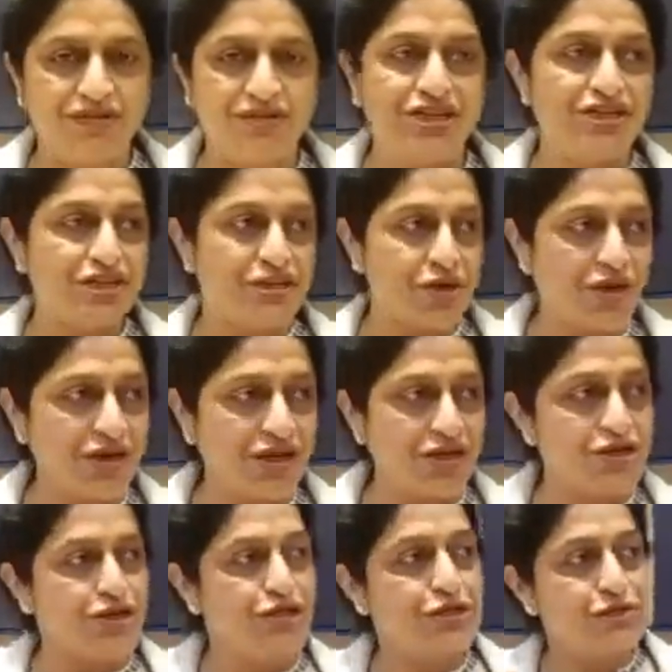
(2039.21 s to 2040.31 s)
She's
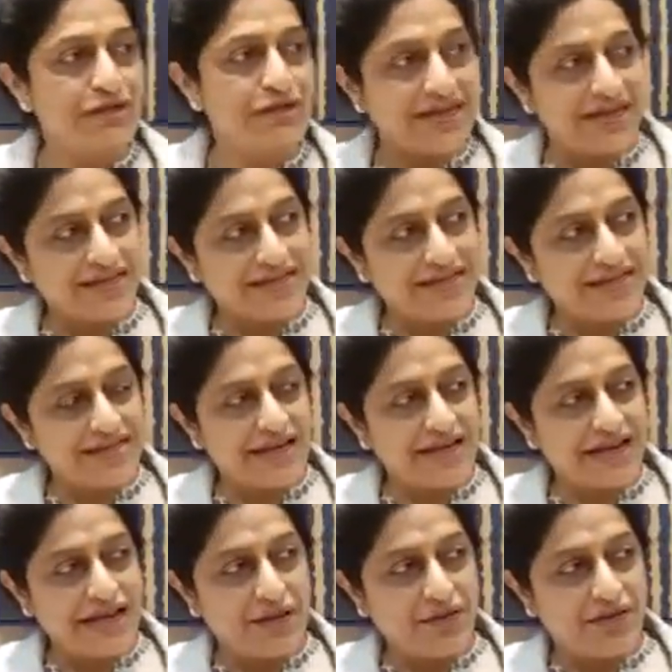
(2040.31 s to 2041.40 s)
talking, she's looking at the
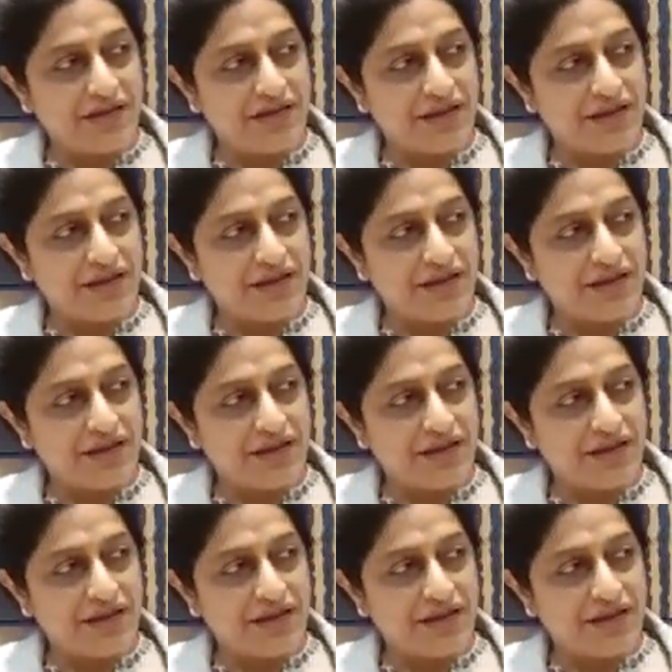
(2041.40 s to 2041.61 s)
screen on the